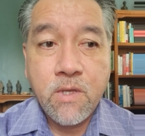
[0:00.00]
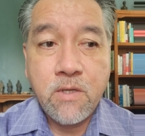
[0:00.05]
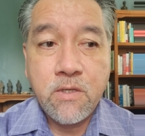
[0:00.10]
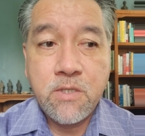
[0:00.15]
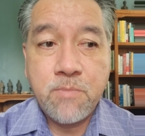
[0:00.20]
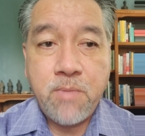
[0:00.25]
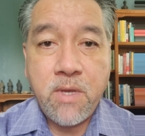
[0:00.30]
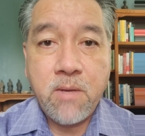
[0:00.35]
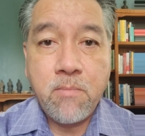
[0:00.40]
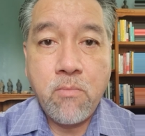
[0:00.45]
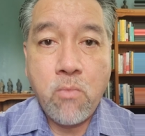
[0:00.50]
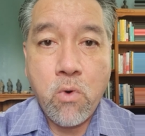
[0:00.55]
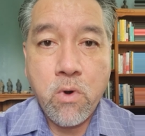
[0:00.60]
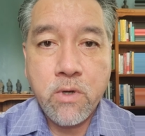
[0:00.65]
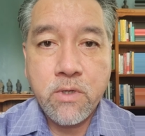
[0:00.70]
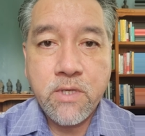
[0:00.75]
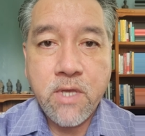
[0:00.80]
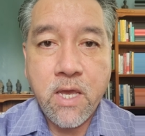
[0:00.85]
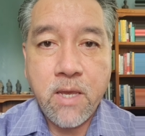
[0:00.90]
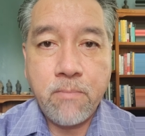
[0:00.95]
spend
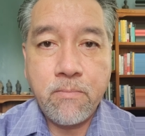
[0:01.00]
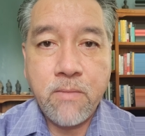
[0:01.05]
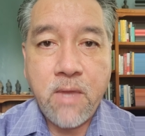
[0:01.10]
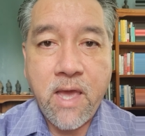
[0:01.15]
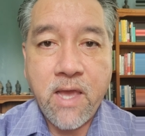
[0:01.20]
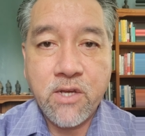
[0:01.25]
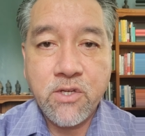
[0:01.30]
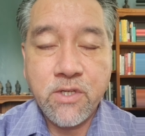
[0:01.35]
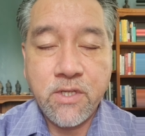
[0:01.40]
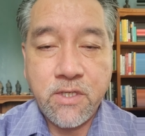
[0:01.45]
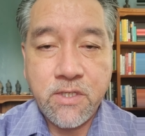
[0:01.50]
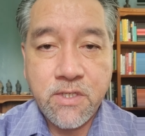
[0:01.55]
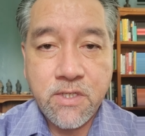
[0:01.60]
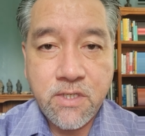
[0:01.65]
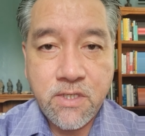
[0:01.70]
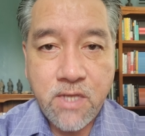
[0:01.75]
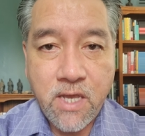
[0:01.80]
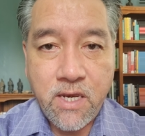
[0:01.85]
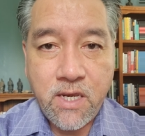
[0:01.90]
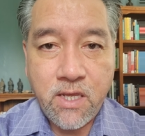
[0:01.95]
more time actually
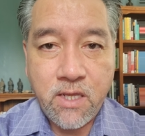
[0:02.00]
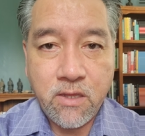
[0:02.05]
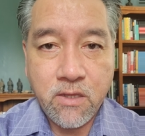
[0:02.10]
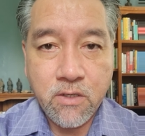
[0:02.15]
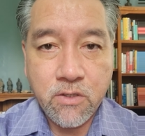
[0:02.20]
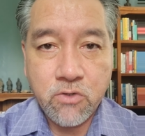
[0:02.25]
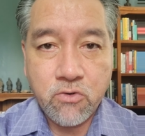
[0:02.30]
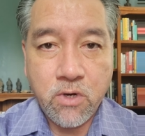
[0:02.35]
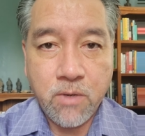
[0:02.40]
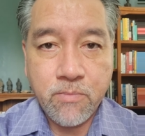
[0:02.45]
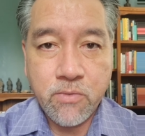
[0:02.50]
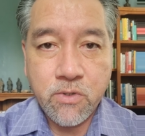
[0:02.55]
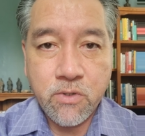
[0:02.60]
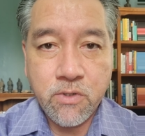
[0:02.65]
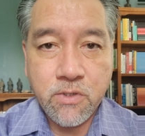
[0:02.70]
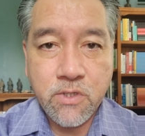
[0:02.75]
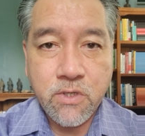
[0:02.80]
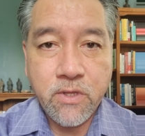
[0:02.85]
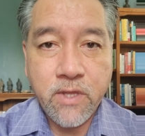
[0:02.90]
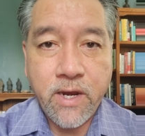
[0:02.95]
studying the
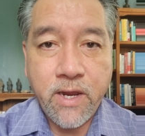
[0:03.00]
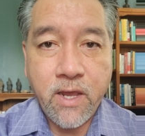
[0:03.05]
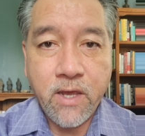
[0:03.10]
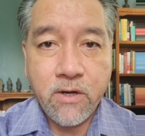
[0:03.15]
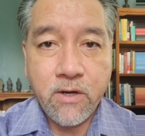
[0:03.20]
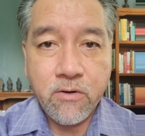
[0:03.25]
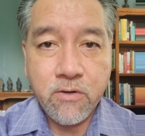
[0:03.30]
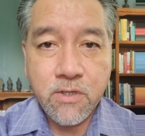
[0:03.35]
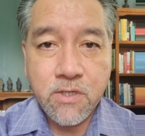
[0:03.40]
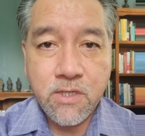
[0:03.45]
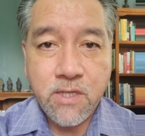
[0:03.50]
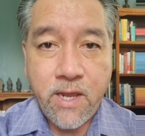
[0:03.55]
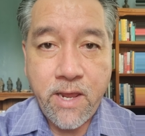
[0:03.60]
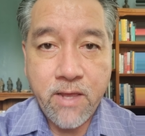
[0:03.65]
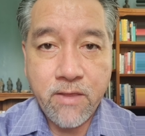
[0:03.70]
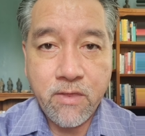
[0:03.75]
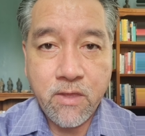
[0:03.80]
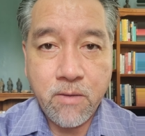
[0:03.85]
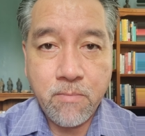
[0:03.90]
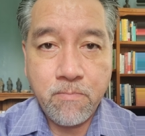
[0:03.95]
scriptures so that I
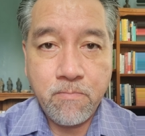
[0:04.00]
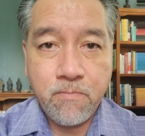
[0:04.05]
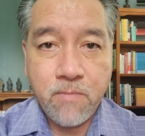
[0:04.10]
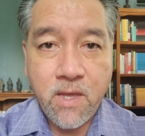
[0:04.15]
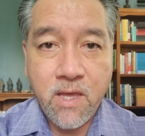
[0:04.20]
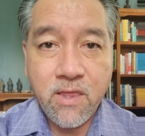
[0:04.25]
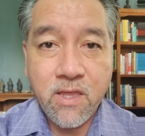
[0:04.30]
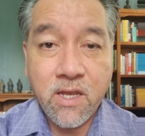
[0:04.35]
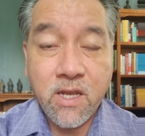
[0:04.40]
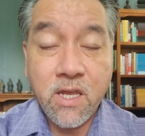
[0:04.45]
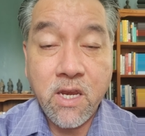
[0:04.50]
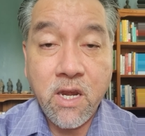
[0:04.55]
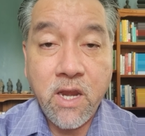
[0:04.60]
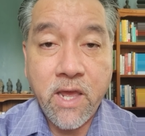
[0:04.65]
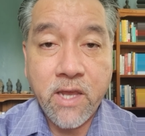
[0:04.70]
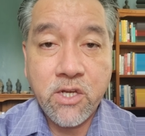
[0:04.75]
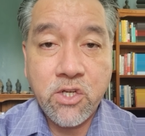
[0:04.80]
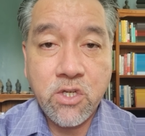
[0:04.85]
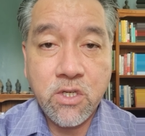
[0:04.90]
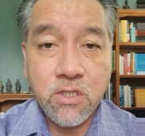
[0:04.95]
understand them and the
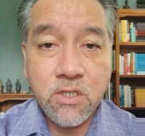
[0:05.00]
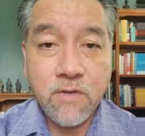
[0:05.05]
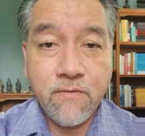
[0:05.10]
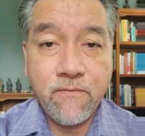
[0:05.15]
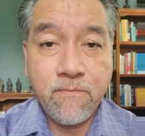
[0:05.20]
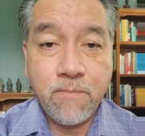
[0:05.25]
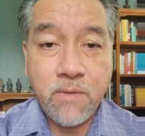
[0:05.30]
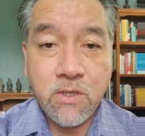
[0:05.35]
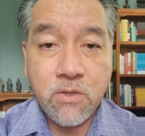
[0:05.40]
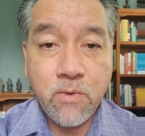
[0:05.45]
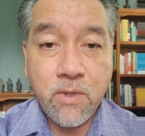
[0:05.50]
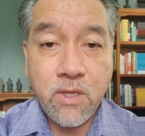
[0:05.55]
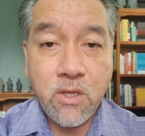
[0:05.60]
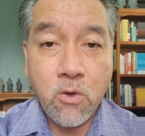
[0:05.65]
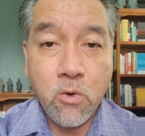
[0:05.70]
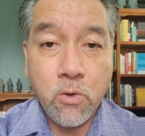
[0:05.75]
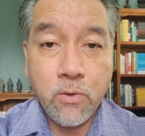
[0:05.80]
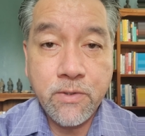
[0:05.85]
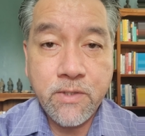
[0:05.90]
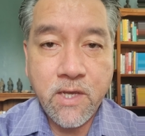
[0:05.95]
connections of between
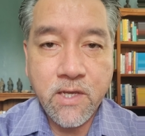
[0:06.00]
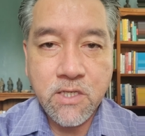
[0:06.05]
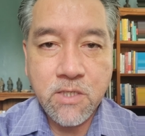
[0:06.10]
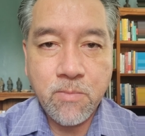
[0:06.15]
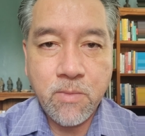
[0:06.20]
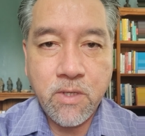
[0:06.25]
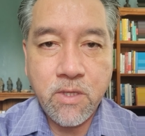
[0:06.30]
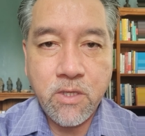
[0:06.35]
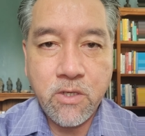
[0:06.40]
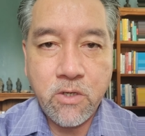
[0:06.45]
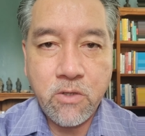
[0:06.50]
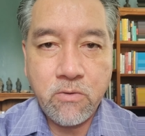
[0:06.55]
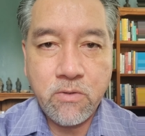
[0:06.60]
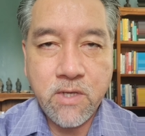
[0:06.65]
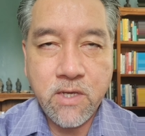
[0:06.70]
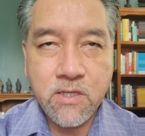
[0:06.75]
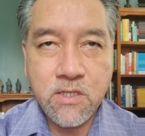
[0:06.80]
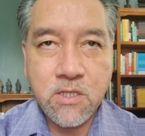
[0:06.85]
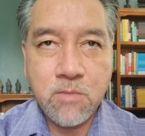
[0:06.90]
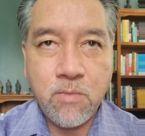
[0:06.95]
the Old Testament and the New
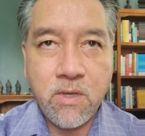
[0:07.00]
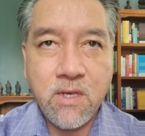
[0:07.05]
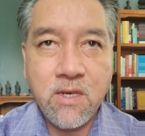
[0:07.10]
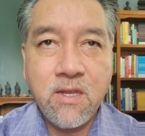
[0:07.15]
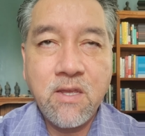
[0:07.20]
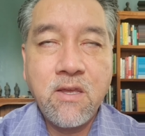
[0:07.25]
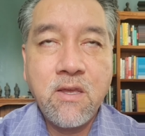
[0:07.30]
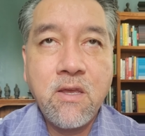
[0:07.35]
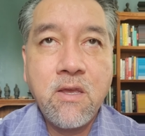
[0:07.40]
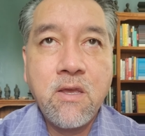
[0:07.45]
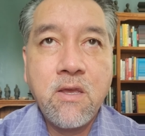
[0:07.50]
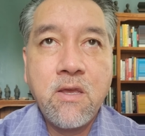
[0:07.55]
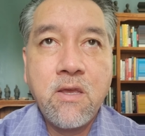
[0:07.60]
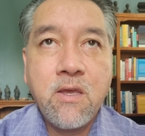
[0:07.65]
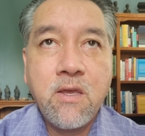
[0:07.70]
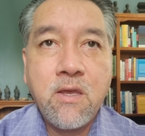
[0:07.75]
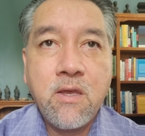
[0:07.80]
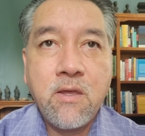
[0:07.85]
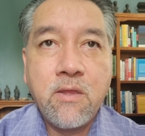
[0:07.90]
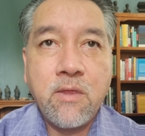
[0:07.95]
Testament.
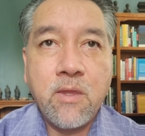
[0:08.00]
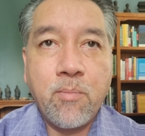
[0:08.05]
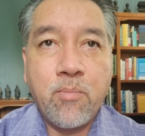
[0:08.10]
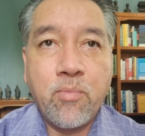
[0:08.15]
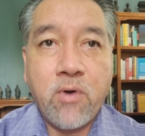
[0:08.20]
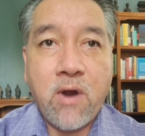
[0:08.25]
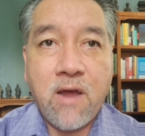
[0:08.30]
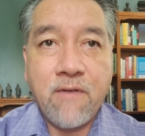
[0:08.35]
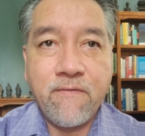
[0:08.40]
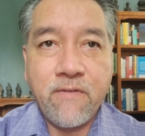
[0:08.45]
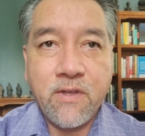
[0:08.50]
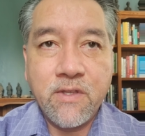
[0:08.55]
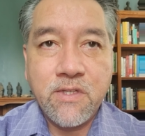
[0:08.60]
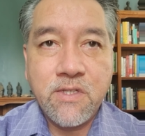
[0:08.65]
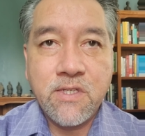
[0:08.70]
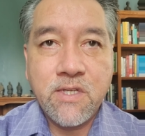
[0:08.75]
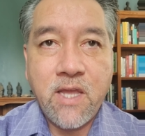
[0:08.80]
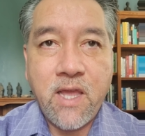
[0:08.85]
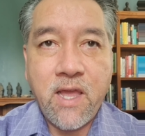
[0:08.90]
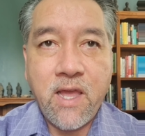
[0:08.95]
The
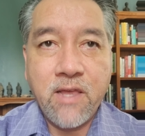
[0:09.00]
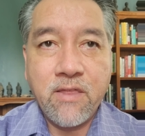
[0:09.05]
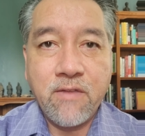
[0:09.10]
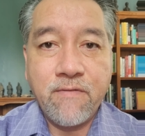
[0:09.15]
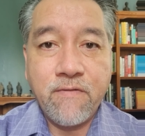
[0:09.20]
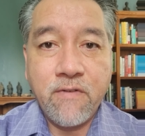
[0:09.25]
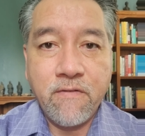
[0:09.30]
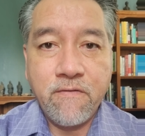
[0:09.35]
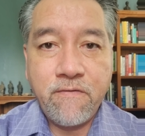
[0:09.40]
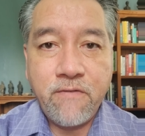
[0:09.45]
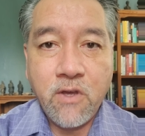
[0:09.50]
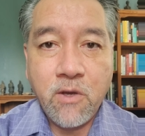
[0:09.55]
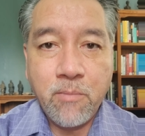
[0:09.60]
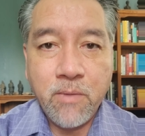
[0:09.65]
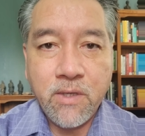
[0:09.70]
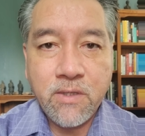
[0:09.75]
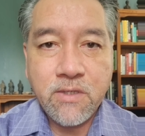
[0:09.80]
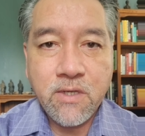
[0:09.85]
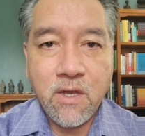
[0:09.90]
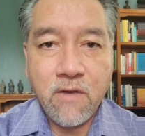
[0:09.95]
prophets and the
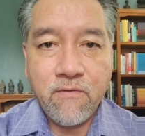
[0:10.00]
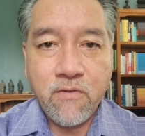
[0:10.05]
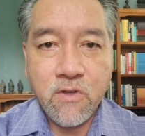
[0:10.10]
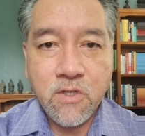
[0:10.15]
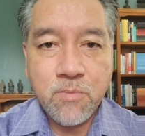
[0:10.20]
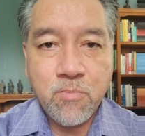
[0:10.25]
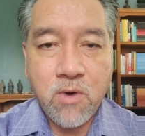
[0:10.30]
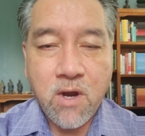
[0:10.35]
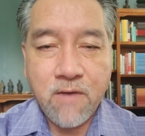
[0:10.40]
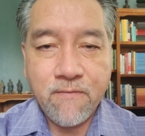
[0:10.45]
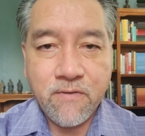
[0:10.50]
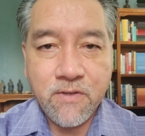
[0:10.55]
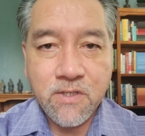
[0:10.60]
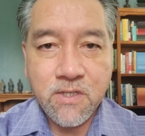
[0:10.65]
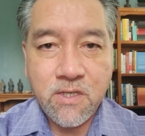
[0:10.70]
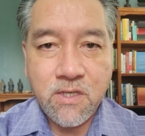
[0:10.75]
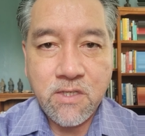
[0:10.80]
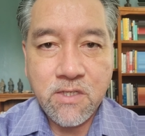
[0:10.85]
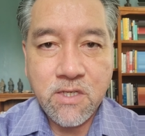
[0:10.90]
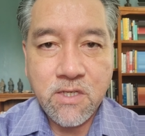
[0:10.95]
fulfillment of those
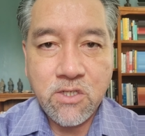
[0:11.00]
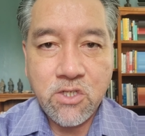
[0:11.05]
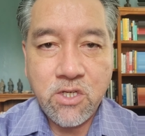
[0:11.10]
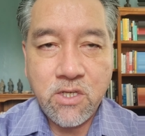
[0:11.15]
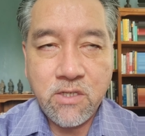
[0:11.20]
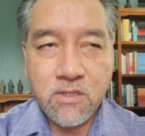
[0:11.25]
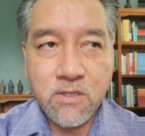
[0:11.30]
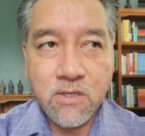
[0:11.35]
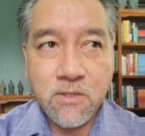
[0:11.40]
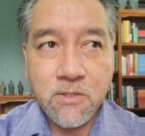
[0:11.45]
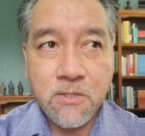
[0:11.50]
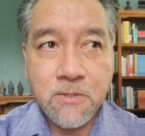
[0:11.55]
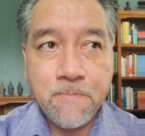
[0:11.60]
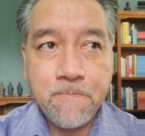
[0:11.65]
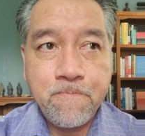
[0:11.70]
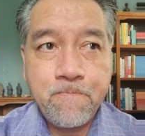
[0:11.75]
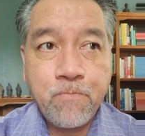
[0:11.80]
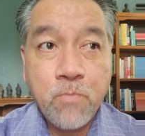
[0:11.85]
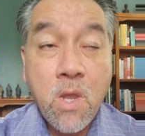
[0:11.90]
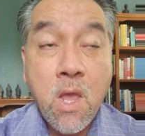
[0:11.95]
prophecies in Jesus.
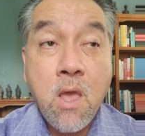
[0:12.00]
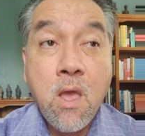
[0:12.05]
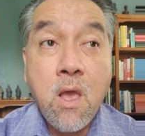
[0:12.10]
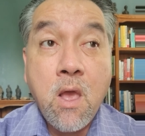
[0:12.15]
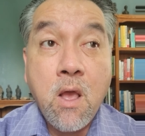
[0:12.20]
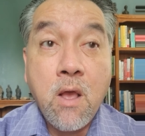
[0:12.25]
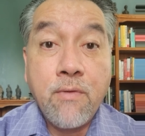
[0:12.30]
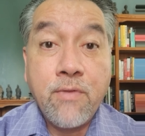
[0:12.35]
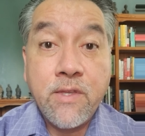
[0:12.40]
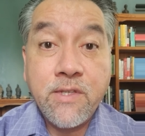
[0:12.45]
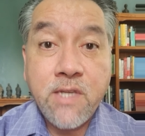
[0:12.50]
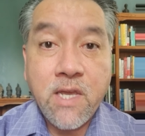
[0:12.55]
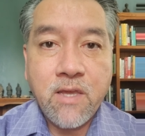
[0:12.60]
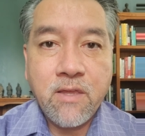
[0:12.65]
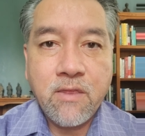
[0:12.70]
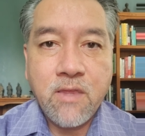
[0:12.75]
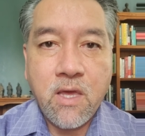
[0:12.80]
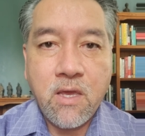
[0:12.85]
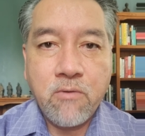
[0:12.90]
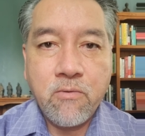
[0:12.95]
The
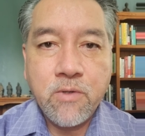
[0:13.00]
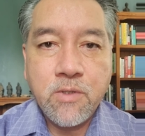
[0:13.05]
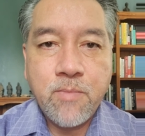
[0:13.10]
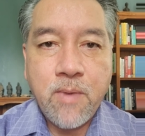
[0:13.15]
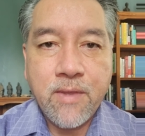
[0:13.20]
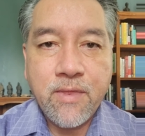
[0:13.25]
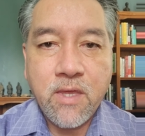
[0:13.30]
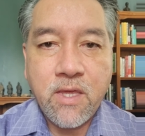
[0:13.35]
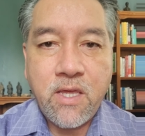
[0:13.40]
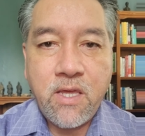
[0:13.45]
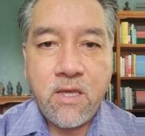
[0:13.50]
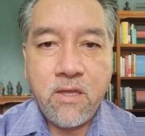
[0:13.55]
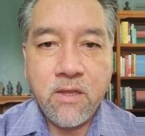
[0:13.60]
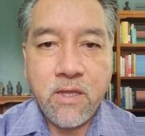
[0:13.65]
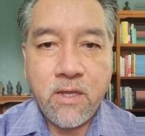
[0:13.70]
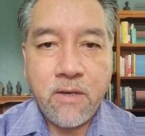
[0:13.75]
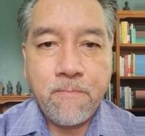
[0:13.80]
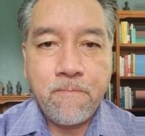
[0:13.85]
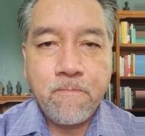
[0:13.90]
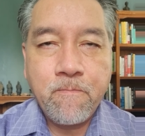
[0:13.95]
second thing was about the
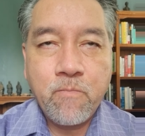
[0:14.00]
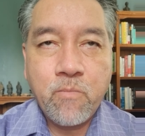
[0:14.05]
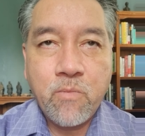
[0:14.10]
healing.